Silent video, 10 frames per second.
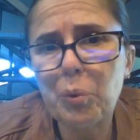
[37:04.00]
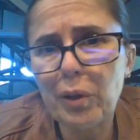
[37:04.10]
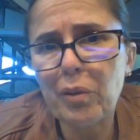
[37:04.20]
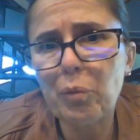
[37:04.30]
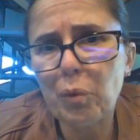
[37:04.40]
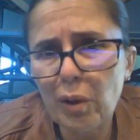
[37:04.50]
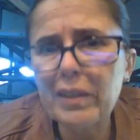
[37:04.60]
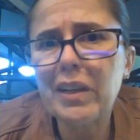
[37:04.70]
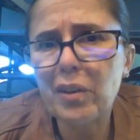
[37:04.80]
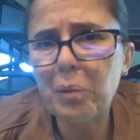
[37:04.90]
important
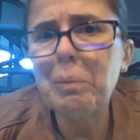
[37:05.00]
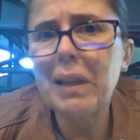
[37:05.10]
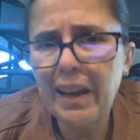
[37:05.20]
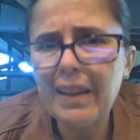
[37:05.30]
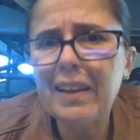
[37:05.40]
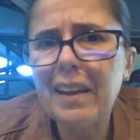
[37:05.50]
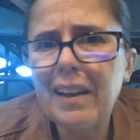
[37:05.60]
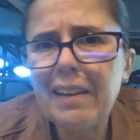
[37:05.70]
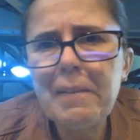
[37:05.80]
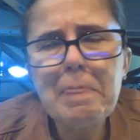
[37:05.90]
role here to play.
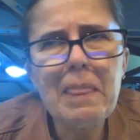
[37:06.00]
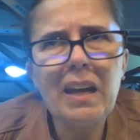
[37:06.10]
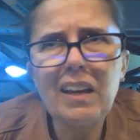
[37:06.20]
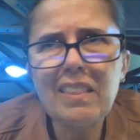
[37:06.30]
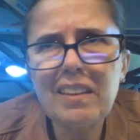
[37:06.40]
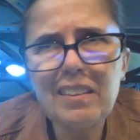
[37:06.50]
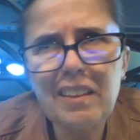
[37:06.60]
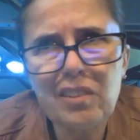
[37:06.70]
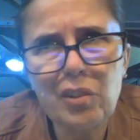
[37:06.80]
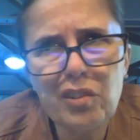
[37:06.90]
And I think
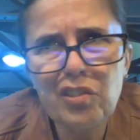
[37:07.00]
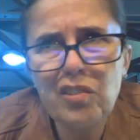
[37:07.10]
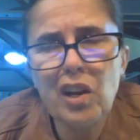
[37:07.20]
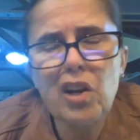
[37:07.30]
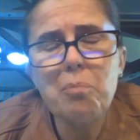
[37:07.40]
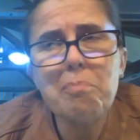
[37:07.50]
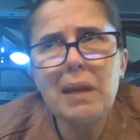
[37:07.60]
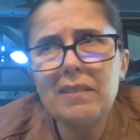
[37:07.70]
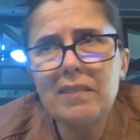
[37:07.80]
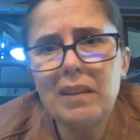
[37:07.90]
that there is just an
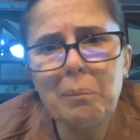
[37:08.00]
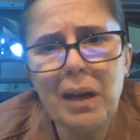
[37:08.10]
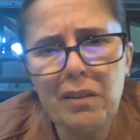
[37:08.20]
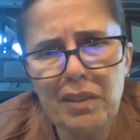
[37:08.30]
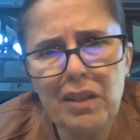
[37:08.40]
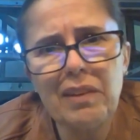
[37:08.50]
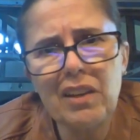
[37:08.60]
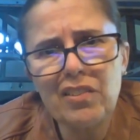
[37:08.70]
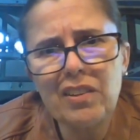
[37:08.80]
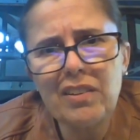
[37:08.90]
amazing amount of
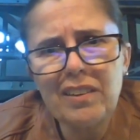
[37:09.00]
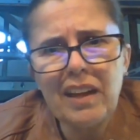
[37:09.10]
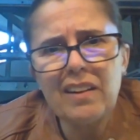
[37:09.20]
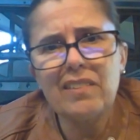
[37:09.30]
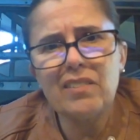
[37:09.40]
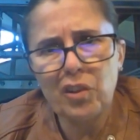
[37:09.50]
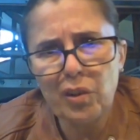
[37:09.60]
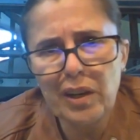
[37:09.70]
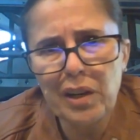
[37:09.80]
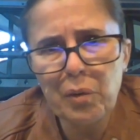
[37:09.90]
innovation that is
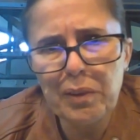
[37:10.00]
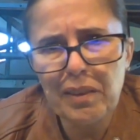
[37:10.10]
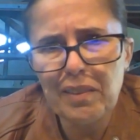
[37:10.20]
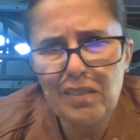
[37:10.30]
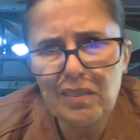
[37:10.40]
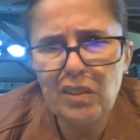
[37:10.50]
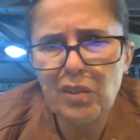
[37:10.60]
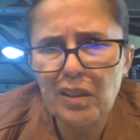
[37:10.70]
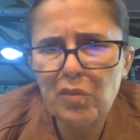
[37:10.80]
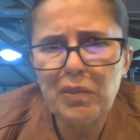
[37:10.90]
occurring within the
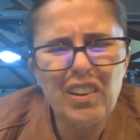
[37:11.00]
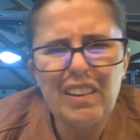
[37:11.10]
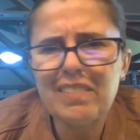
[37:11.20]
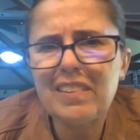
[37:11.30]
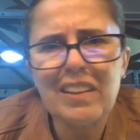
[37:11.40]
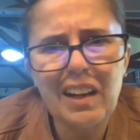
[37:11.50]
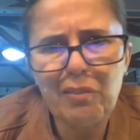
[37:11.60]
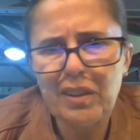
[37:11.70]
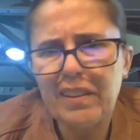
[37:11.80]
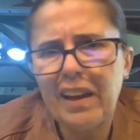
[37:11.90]
security sphere. I see it
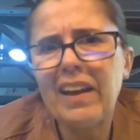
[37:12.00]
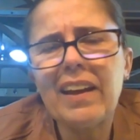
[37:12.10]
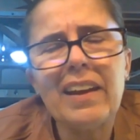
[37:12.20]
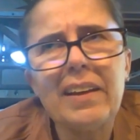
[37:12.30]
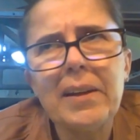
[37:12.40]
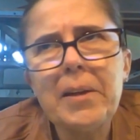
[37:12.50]
every day.